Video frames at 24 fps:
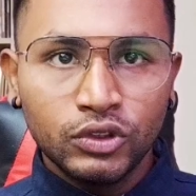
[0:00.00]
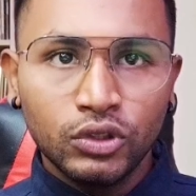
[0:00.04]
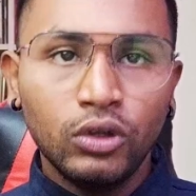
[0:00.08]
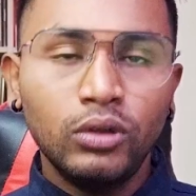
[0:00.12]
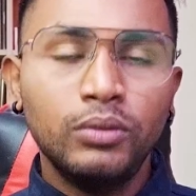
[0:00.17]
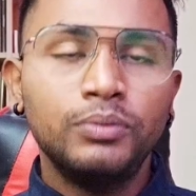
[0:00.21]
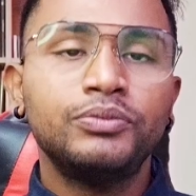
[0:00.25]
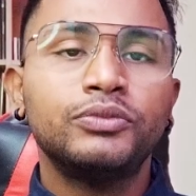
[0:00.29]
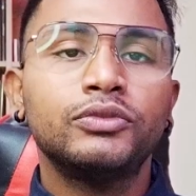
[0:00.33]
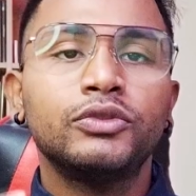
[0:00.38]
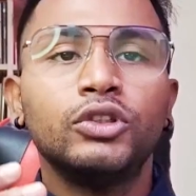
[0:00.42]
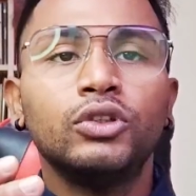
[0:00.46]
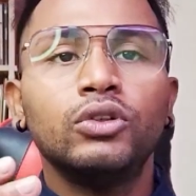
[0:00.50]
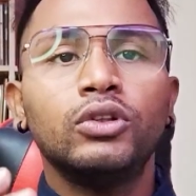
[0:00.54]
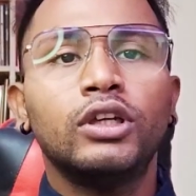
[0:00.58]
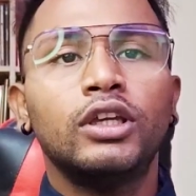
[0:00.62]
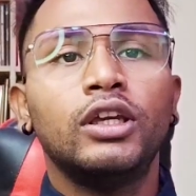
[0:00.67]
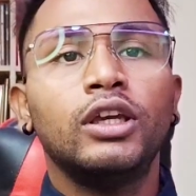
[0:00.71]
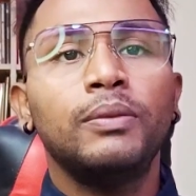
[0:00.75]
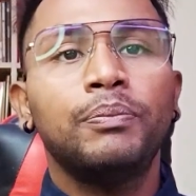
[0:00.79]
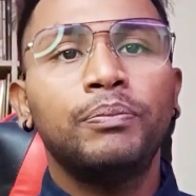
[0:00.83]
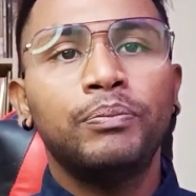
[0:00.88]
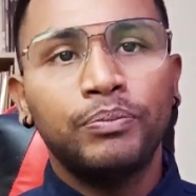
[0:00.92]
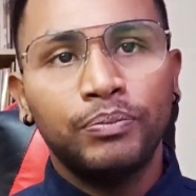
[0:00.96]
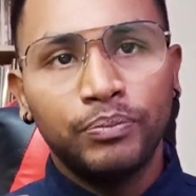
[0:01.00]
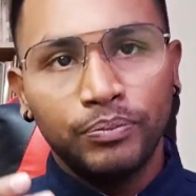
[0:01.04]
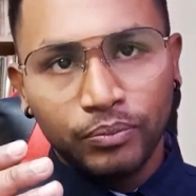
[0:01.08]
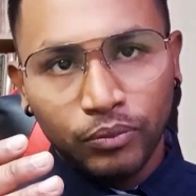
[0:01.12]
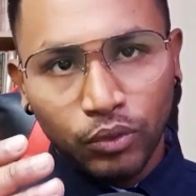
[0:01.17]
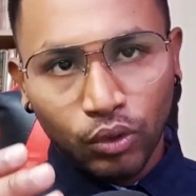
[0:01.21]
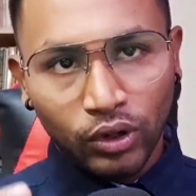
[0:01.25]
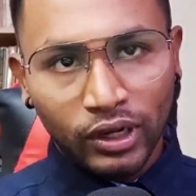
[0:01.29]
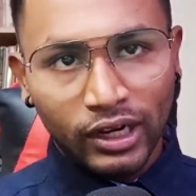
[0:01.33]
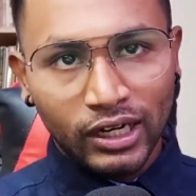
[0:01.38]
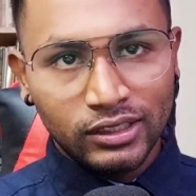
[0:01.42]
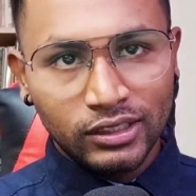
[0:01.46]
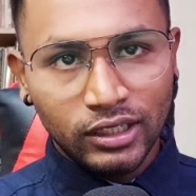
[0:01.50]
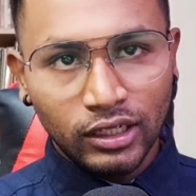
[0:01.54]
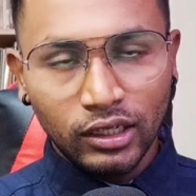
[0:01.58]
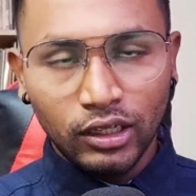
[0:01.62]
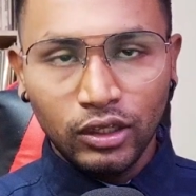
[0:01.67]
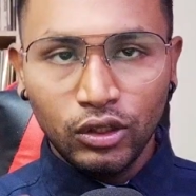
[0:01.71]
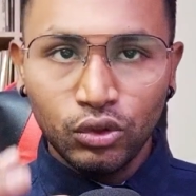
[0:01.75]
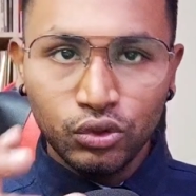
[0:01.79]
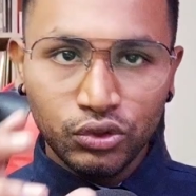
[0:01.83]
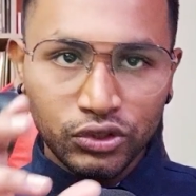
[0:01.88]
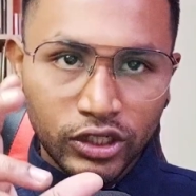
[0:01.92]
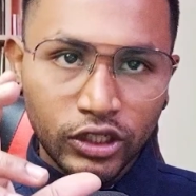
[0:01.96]
so you keep progressing.
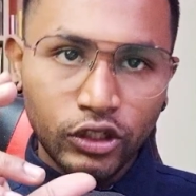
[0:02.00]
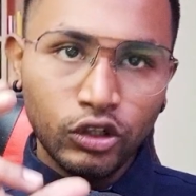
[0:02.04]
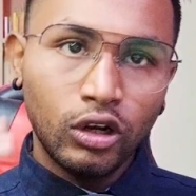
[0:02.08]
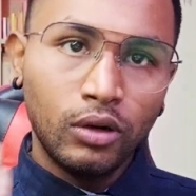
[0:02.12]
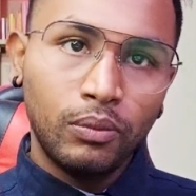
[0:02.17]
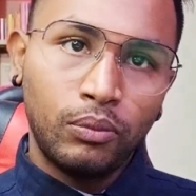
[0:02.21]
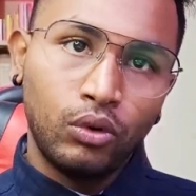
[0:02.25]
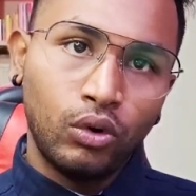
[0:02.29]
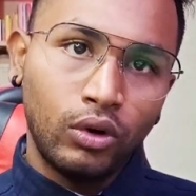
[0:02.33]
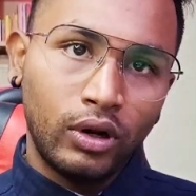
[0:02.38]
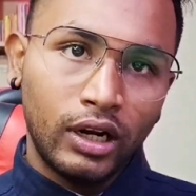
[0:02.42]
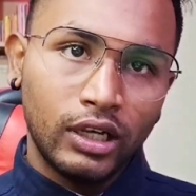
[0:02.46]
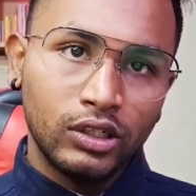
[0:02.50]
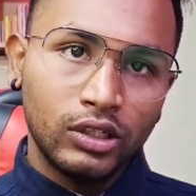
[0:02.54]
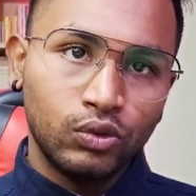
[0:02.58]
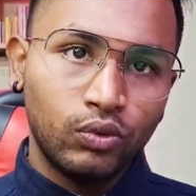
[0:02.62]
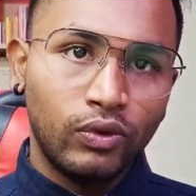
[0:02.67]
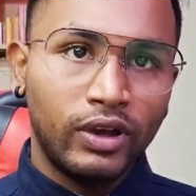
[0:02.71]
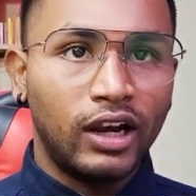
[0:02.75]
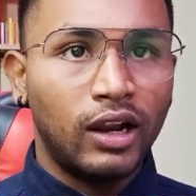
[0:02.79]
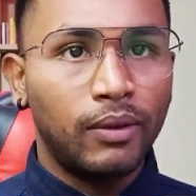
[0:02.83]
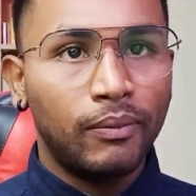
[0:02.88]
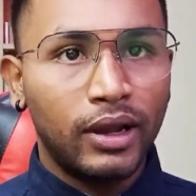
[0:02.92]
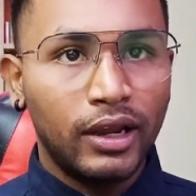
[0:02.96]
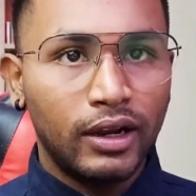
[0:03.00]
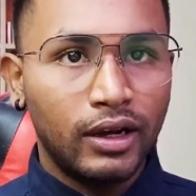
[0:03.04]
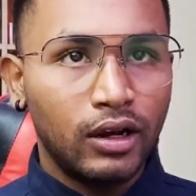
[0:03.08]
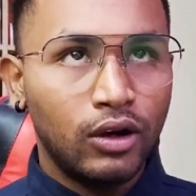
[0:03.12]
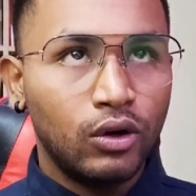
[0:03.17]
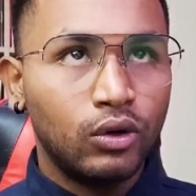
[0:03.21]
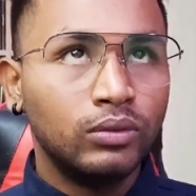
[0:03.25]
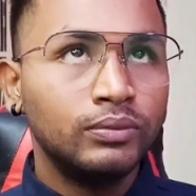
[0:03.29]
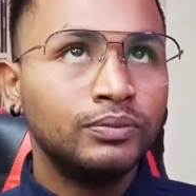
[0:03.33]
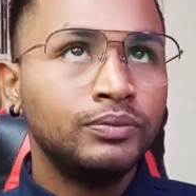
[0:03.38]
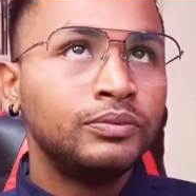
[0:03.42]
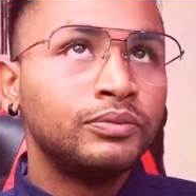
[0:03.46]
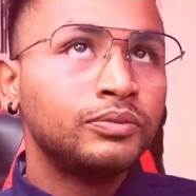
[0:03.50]
You see your progress. Where am I now?